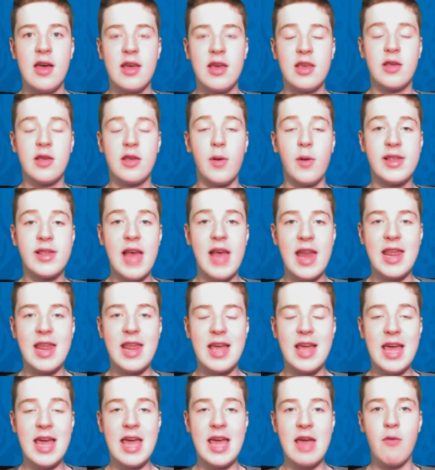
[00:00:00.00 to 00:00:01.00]
So he said
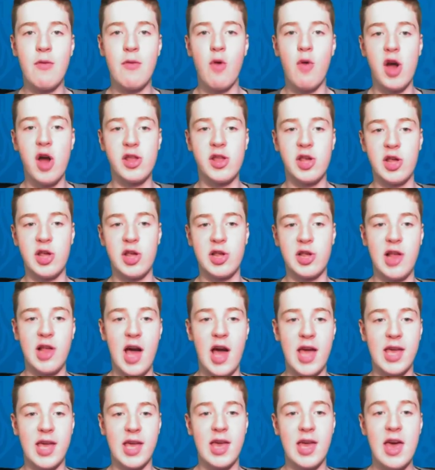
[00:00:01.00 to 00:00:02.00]
he wanted to just
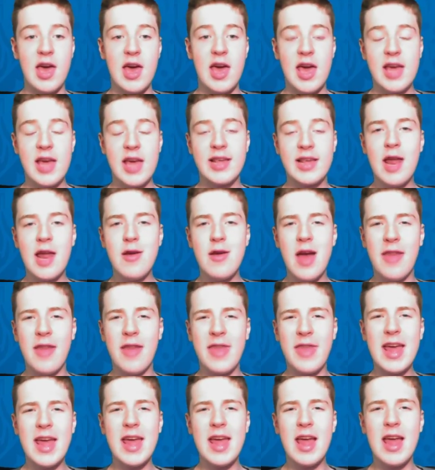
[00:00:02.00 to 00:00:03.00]
like,
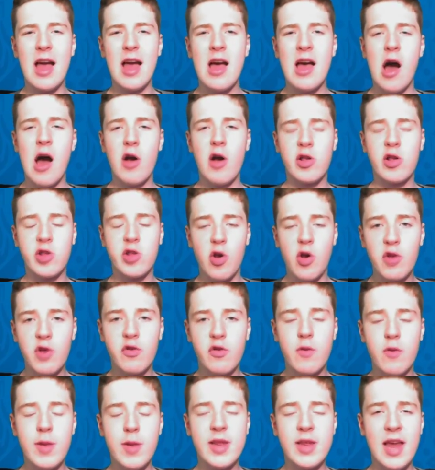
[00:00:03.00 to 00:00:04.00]
I was talking
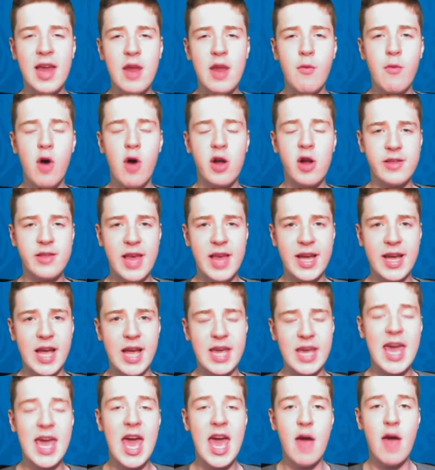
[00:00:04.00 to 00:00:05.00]
to him, he said he wanted to take a
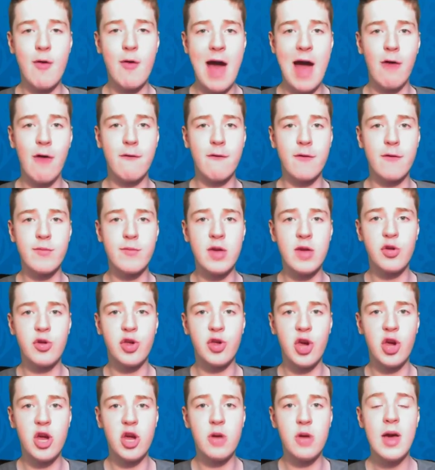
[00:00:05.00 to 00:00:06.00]
year out from
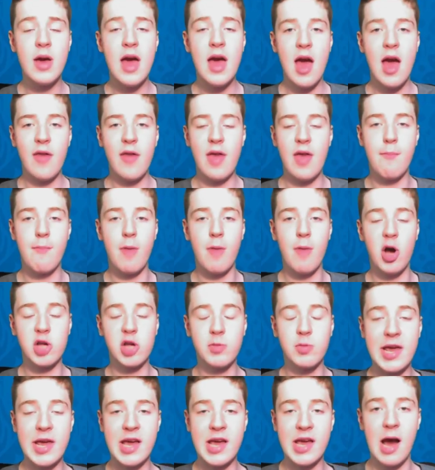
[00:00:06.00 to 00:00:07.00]
YouTube and then
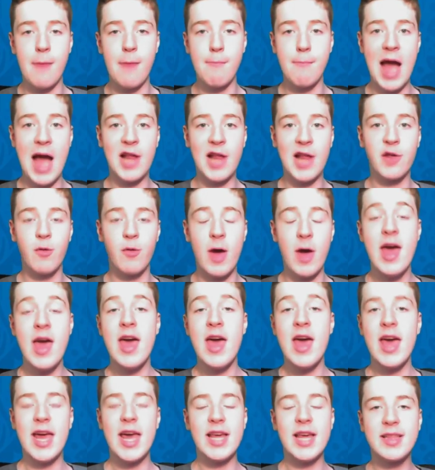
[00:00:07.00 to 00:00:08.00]
possibly come back to it.
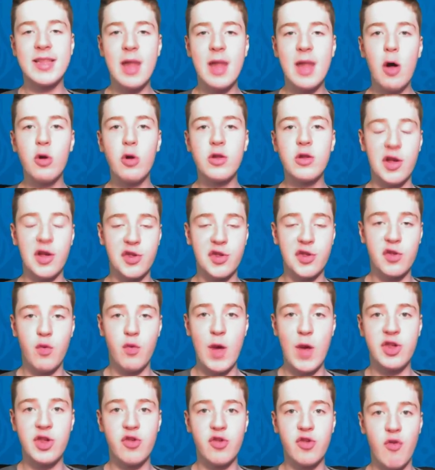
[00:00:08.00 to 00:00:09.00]
He still does
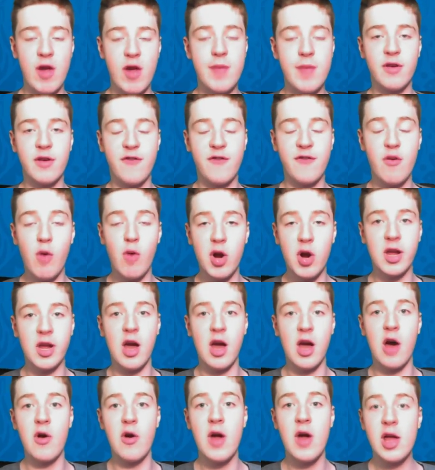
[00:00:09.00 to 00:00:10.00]
Twitch streams. If you want to
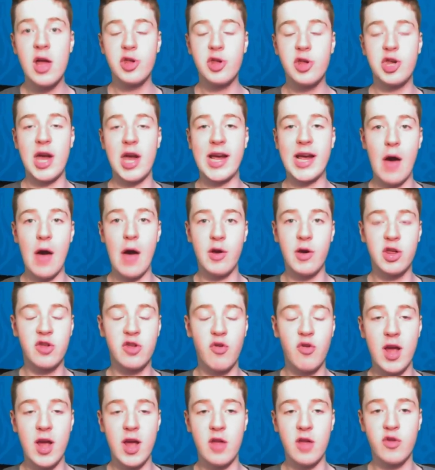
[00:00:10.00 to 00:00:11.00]
go check out his
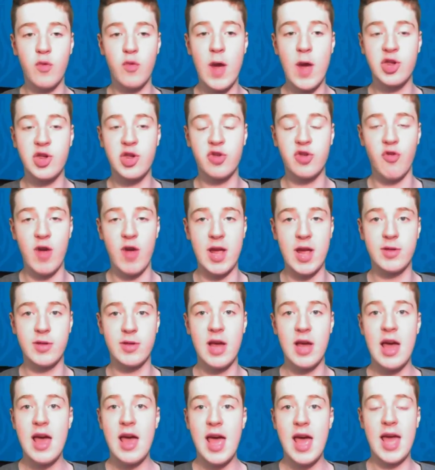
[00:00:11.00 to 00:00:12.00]
Twitch streams,
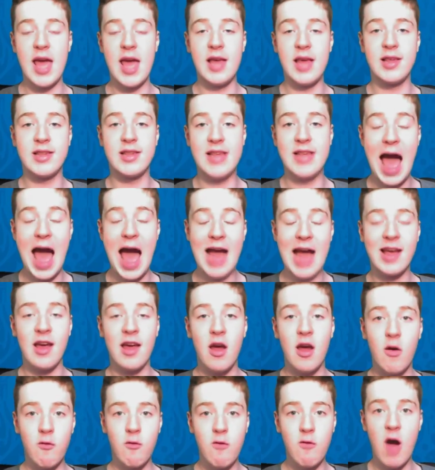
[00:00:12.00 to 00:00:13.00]
it is Zach
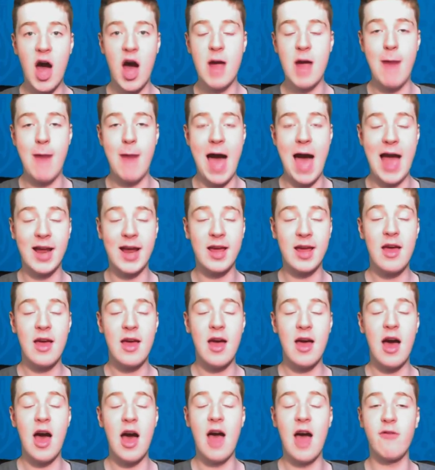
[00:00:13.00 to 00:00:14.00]
Ryback.
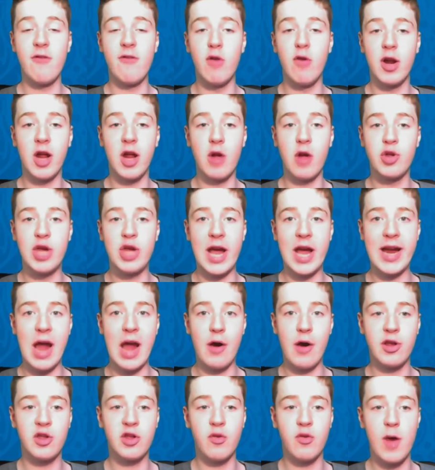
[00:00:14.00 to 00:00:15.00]
If you want to go check
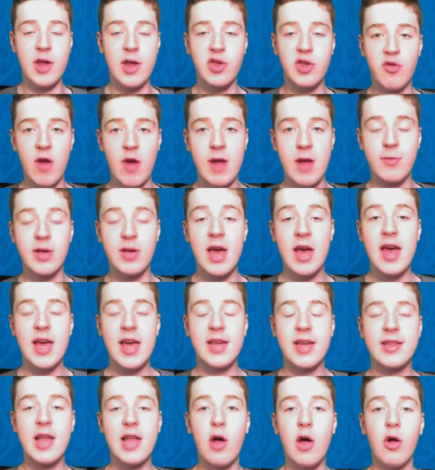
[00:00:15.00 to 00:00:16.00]
out his Twitch streams, he
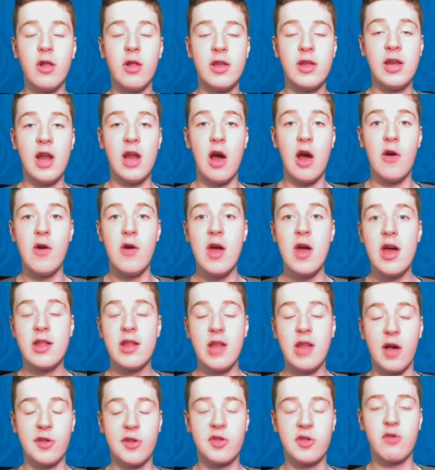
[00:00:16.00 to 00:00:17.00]
still,
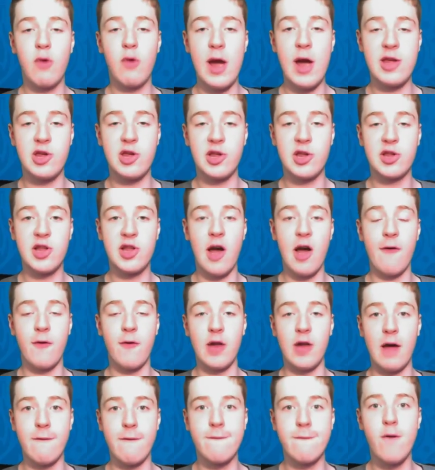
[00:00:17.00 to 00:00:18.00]
does Twitch and stuff
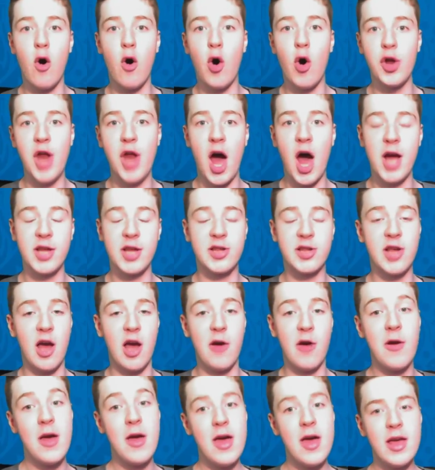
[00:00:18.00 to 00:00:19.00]
with like Fortnite.
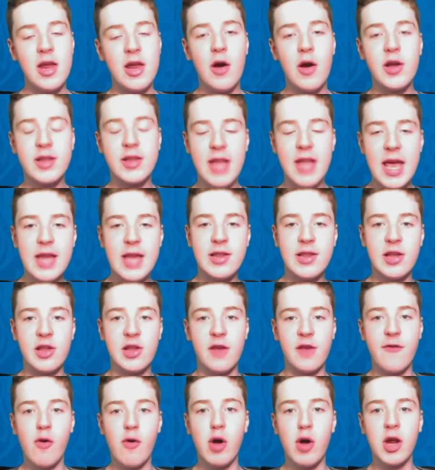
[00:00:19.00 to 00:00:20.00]
So, it's decent.
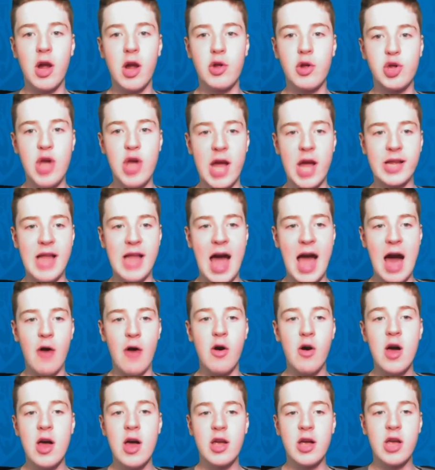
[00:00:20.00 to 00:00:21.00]
So if you want to go check that
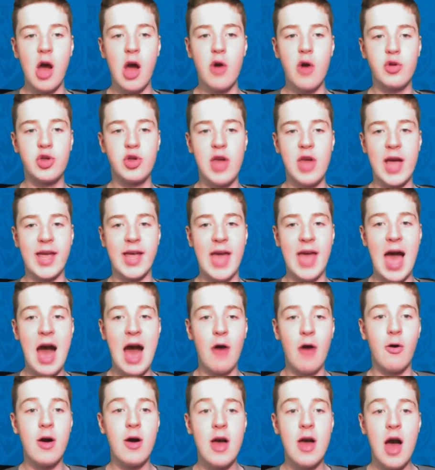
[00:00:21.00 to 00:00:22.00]
out, go check it
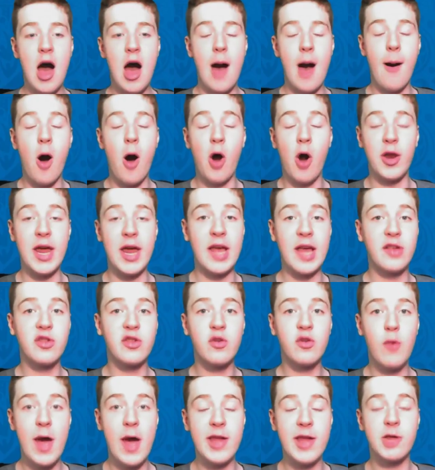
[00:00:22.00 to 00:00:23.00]
out on his
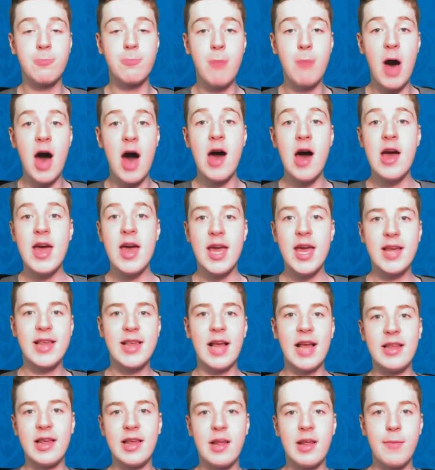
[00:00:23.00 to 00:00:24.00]
Twitch. But he
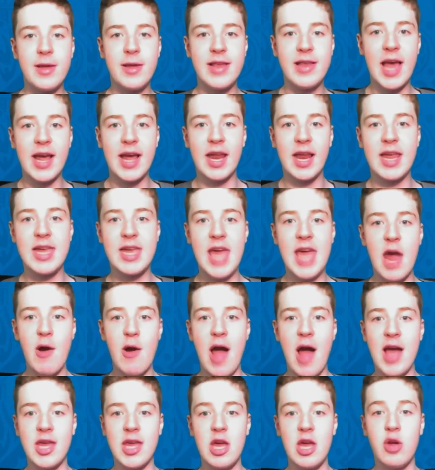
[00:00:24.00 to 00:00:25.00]
says he's going to be taking a year
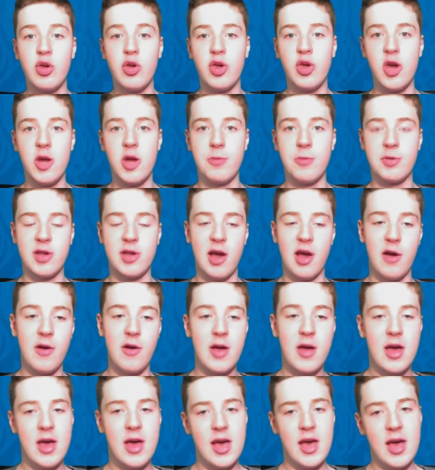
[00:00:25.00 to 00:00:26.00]
out of YouTube. So,
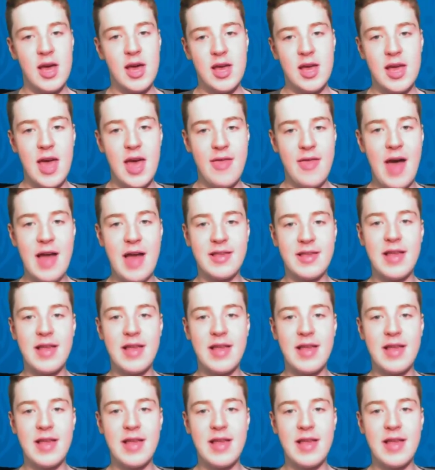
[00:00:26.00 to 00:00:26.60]
yeah, that's